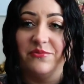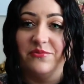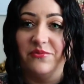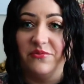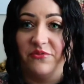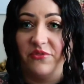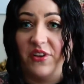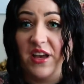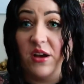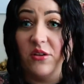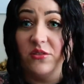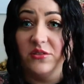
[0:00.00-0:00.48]

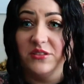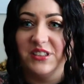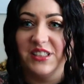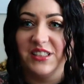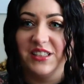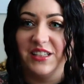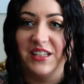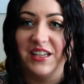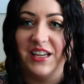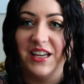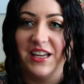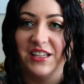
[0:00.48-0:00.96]
found
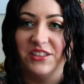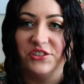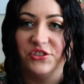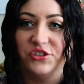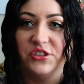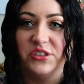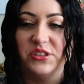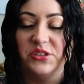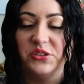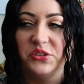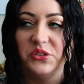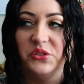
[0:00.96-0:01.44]
it, and
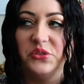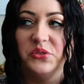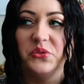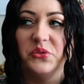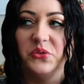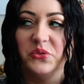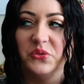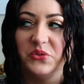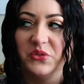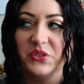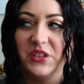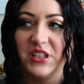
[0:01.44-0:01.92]
she
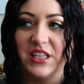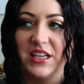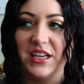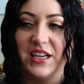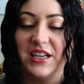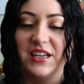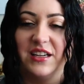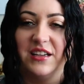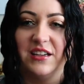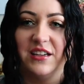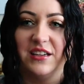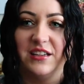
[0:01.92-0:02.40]
knew
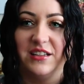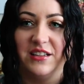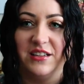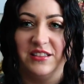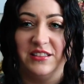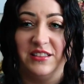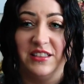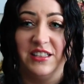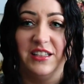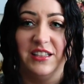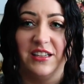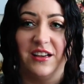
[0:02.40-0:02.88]

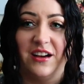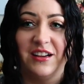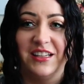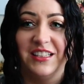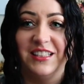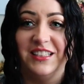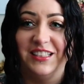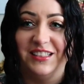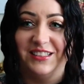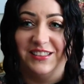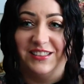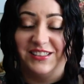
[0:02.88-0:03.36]
that I
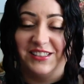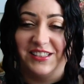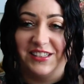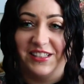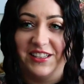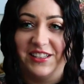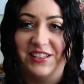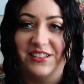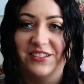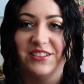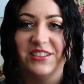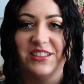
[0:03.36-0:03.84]
needed to
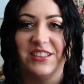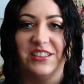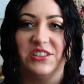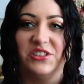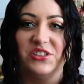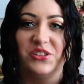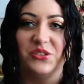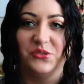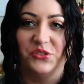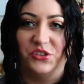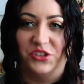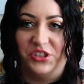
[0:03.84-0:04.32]
heal it,
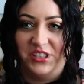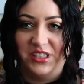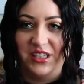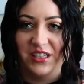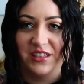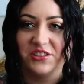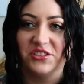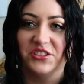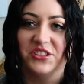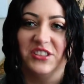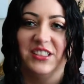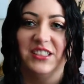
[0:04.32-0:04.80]
so she
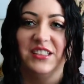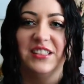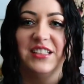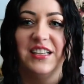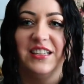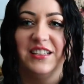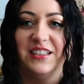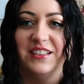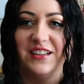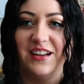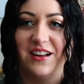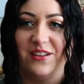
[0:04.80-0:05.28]
actually
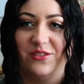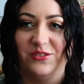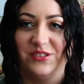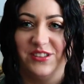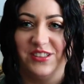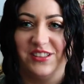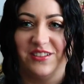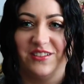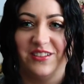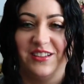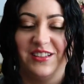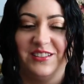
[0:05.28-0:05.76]
laid it
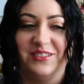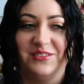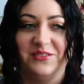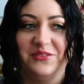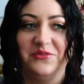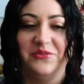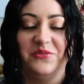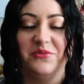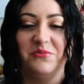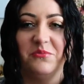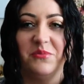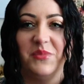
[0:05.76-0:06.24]
outside
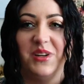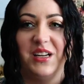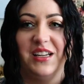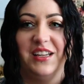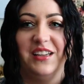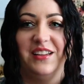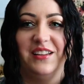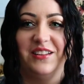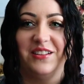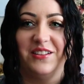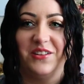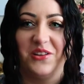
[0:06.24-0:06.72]
of
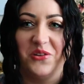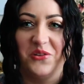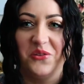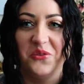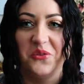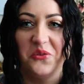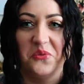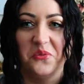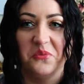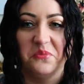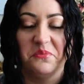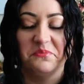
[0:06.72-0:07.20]
my
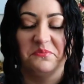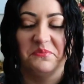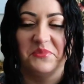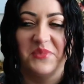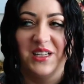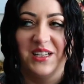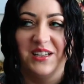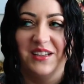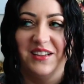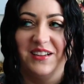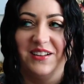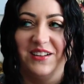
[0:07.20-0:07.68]
home
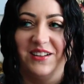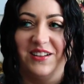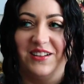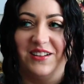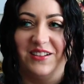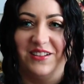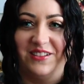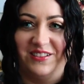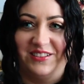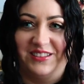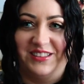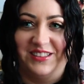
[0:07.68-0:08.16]

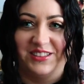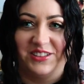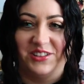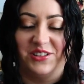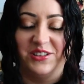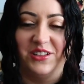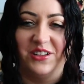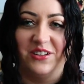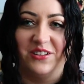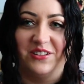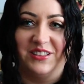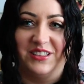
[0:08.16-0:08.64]
on
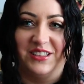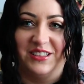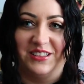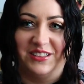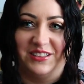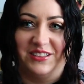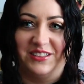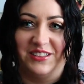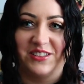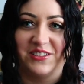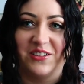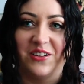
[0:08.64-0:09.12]

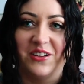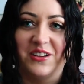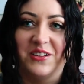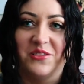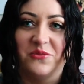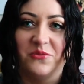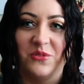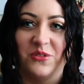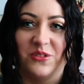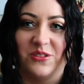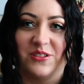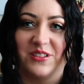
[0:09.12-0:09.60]
the
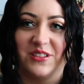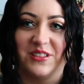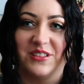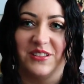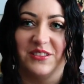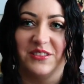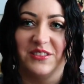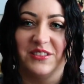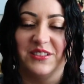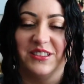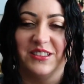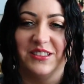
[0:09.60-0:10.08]

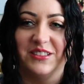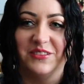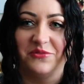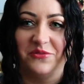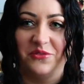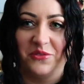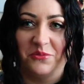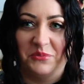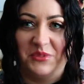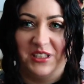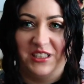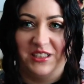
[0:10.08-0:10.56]
sidewalk
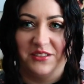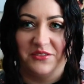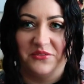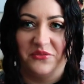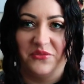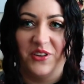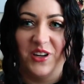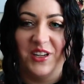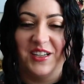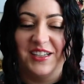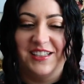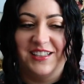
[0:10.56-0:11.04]
for me to
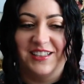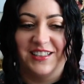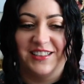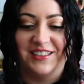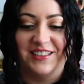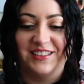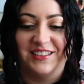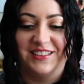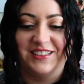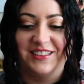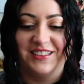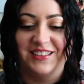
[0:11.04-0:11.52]
find
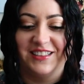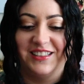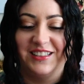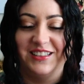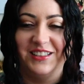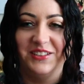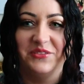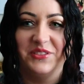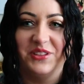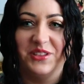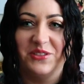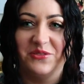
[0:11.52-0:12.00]
it,
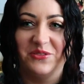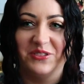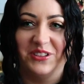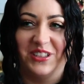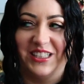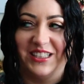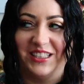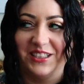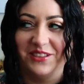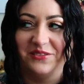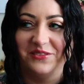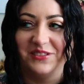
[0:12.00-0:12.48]
even though,
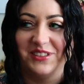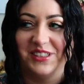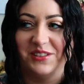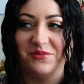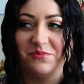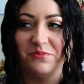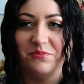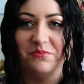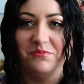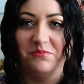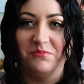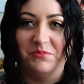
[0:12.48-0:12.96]
like, it was
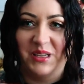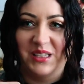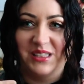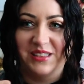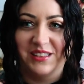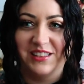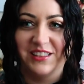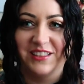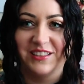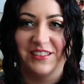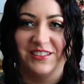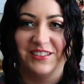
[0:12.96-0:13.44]

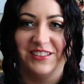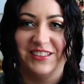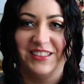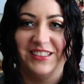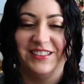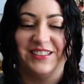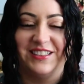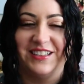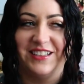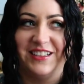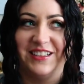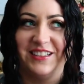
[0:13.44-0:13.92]

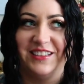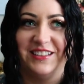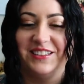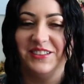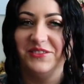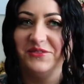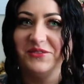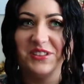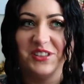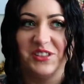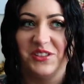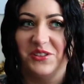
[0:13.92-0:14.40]
basically dead.
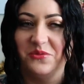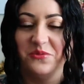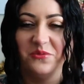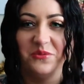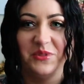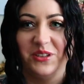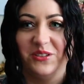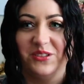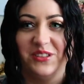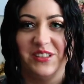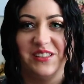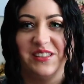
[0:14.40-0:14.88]
It was the
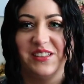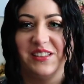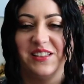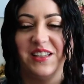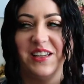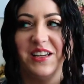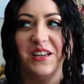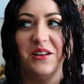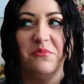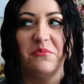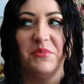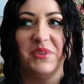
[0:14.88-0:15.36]
weirdest
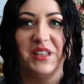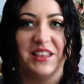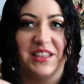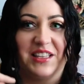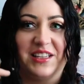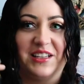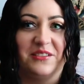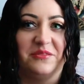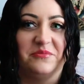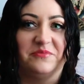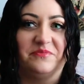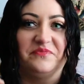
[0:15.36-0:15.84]
thing. But
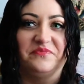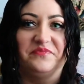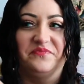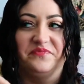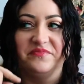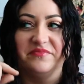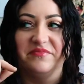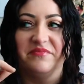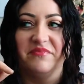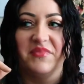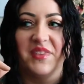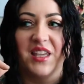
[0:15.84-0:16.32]
then
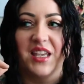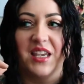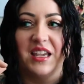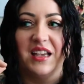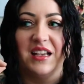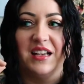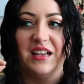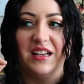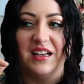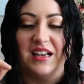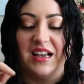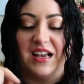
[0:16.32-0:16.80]

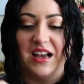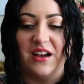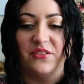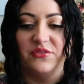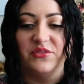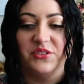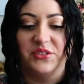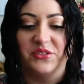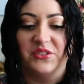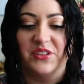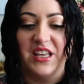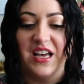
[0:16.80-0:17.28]

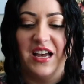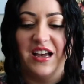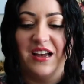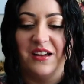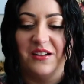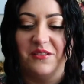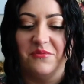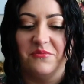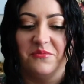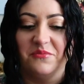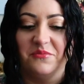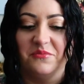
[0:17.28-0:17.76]
after
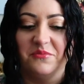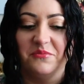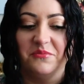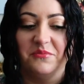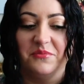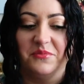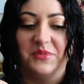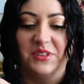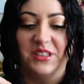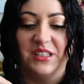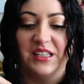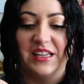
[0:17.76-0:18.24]
that,
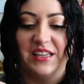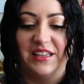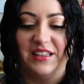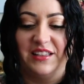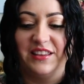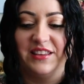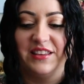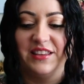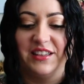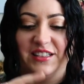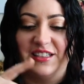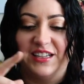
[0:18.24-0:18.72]

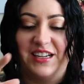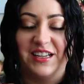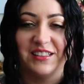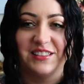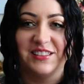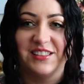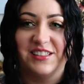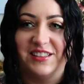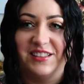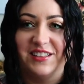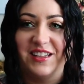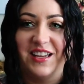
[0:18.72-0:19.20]
like, the
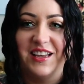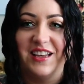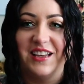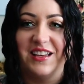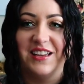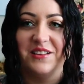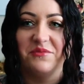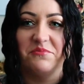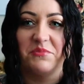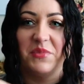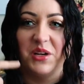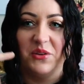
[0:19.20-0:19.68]
next
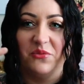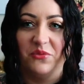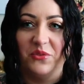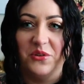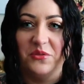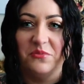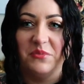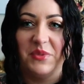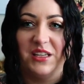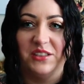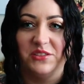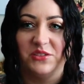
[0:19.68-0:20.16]
day, my
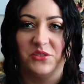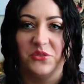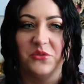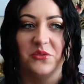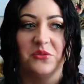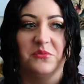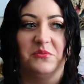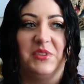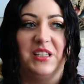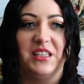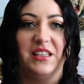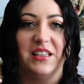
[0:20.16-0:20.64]
roommate
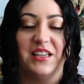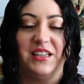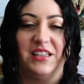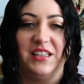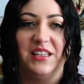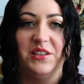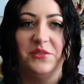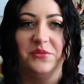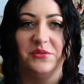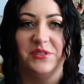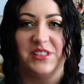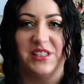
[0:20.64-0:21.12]
told me that
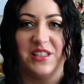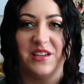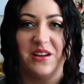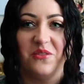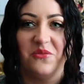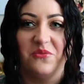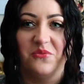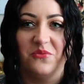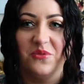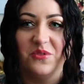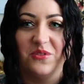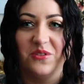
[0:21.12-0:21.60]
he was
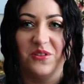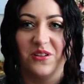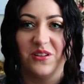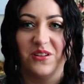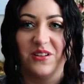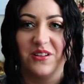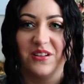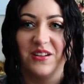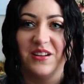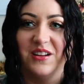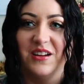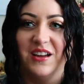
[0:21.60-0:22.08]
at
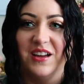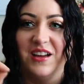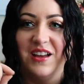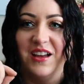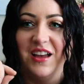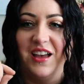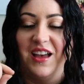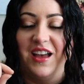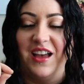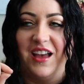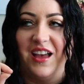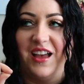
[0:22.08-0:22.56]
work,
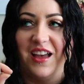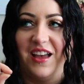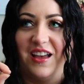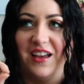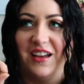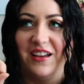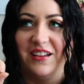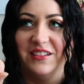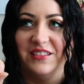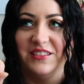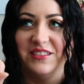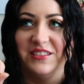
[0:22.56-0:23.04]

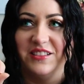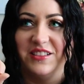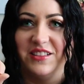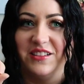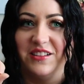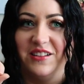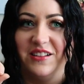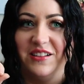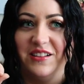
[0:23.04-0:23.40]
and